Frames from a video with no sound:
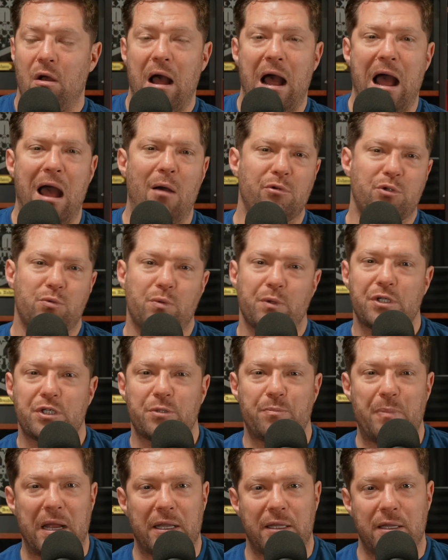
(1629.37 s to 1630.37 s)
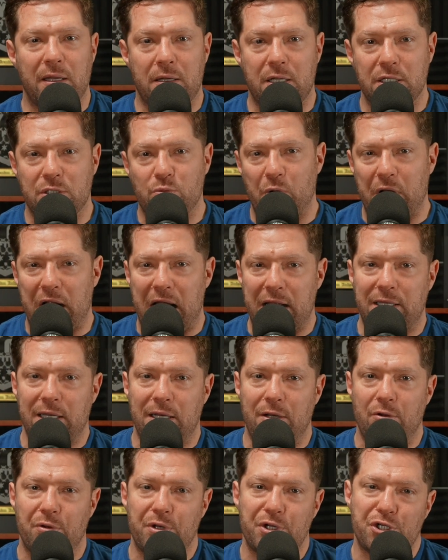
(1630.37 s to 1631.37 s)
I was respected because what I
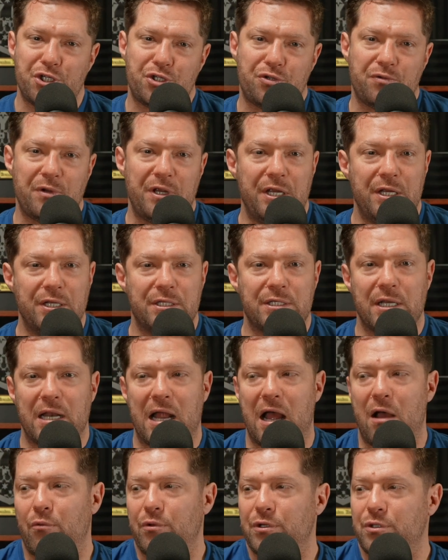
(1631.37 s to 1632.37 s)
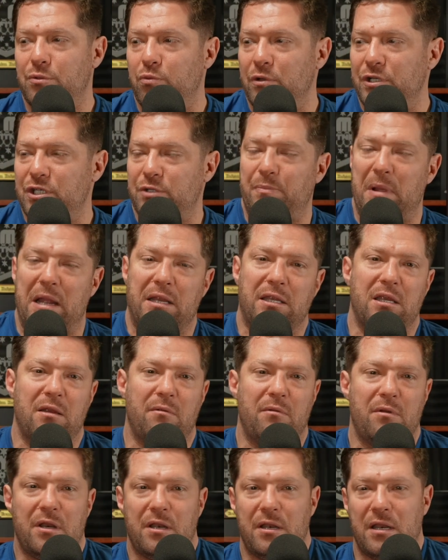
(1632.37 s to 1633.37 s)
did on the streets, and I was
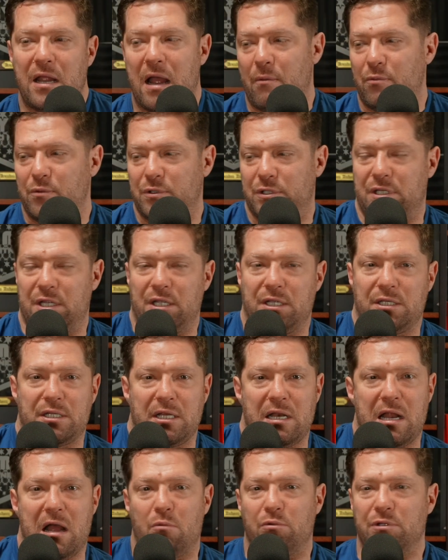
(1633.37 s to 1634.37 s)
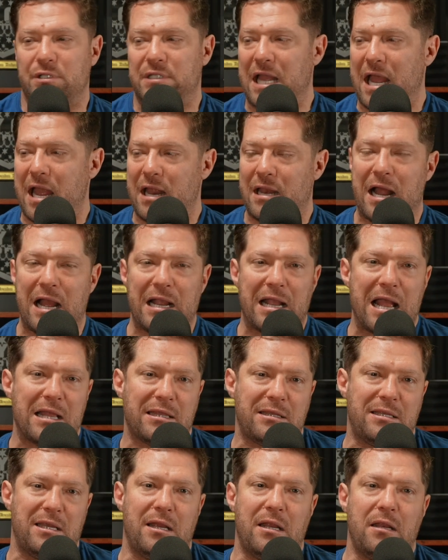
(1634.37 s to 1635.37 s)
respected, and I was this, and I was that, and I
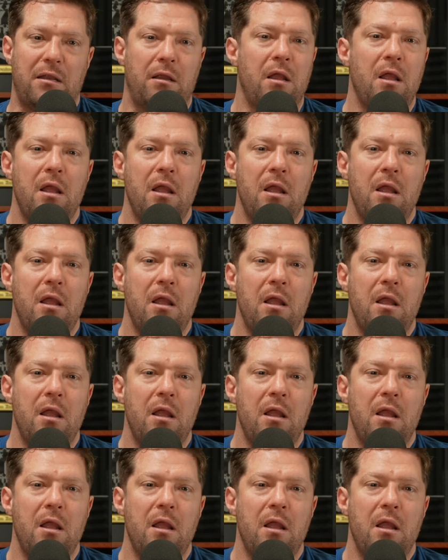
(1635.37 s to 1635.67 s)
got that.